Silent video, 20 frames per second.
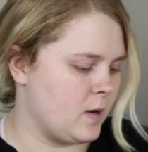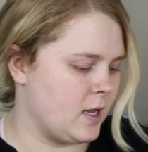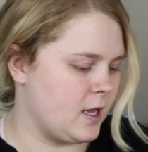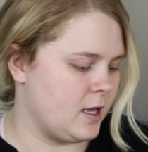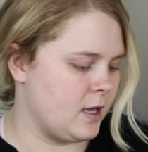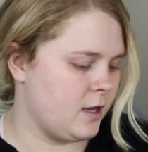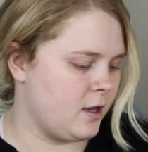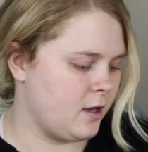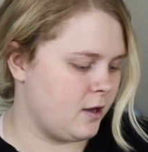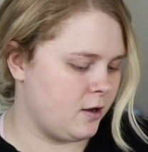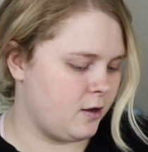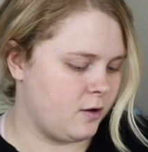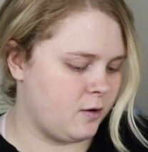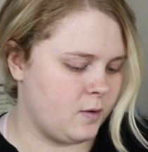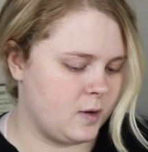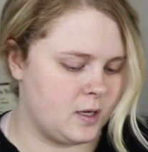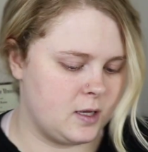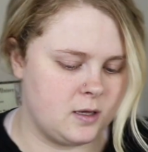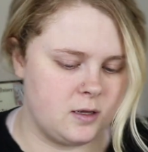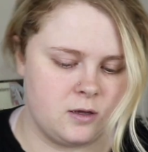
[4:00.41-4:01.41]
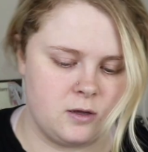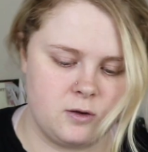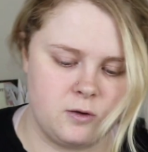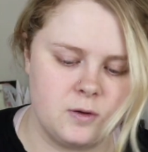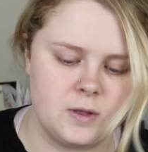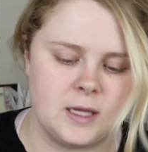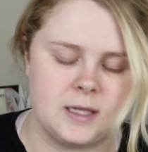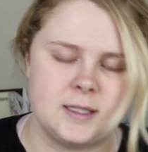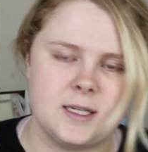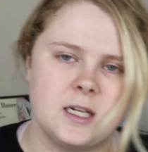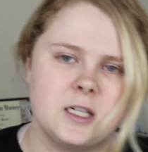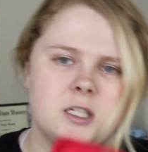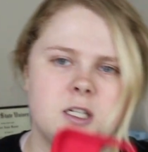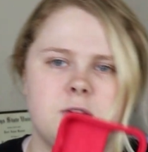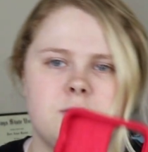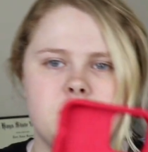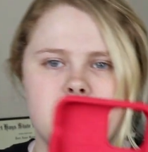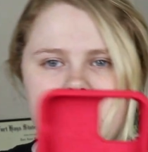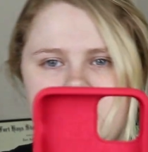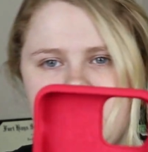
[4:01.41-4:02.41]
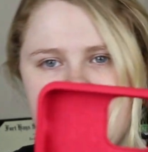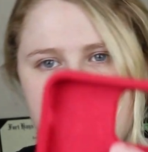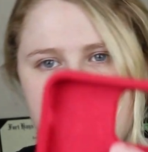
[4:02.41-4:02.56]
we go. Ooh, that's actually really